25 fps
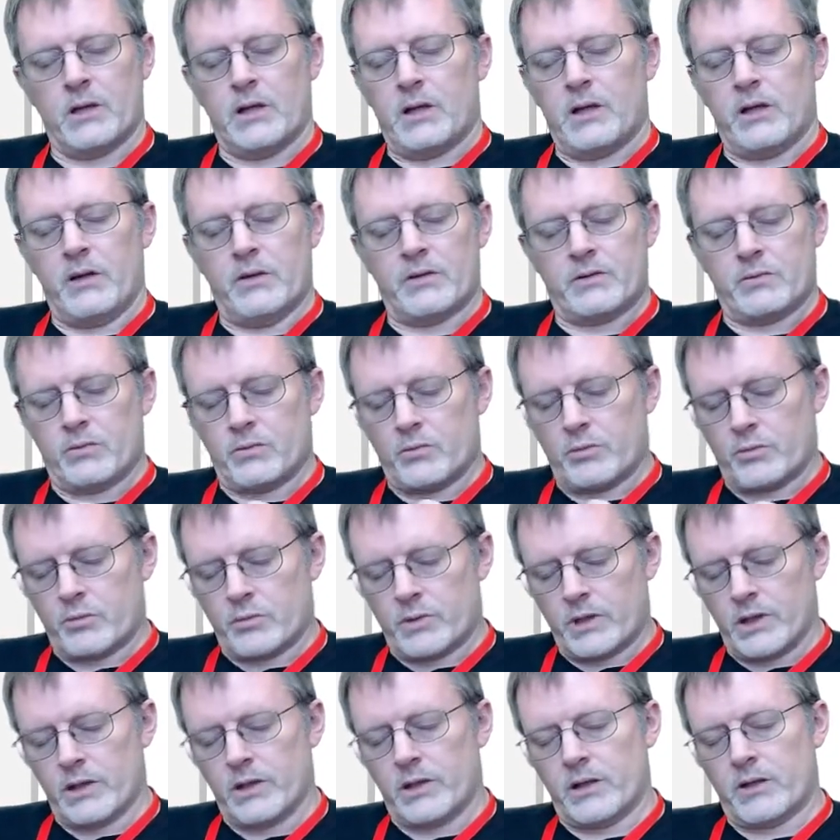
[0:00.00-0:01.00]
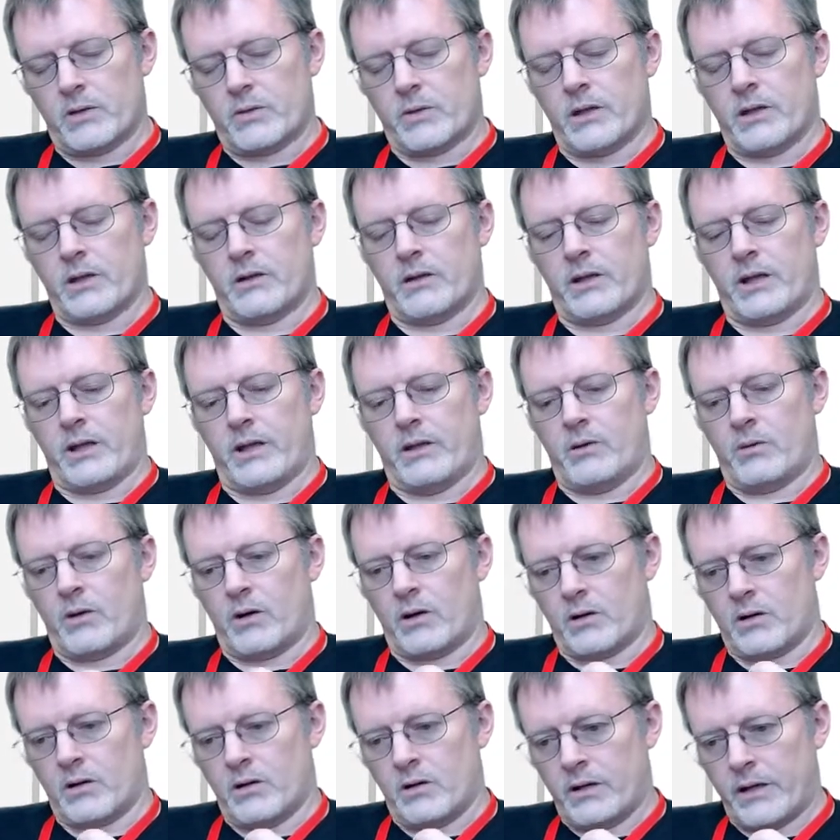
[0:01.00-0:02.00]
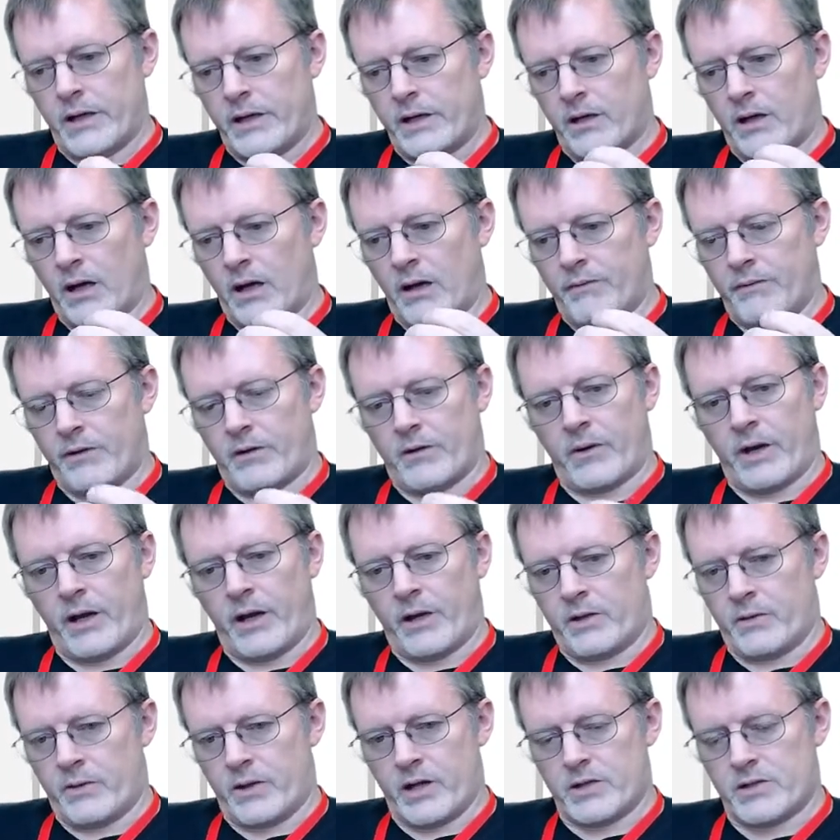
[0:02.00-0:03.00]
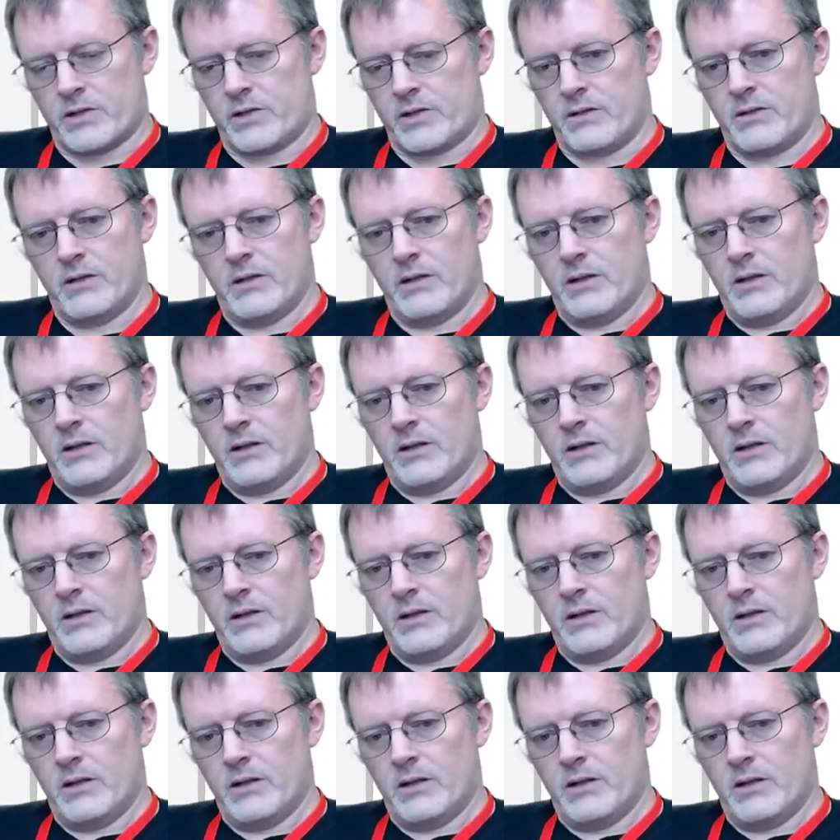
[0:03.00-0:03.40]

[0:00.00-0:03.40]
It's really critical that you are headed off in the right direction.